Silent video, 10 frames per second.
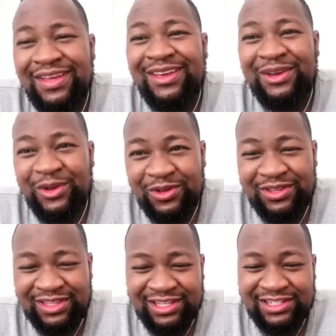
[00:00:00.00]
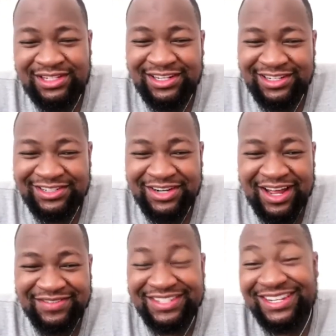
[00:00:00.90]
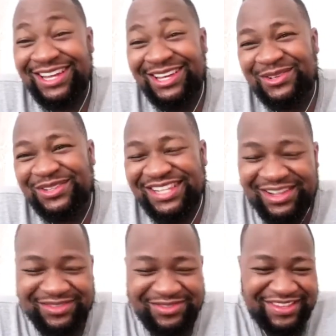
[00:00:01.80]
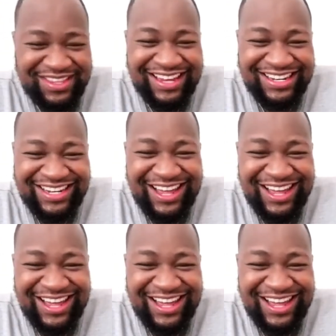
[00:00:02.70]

There's certain drivers like yourself that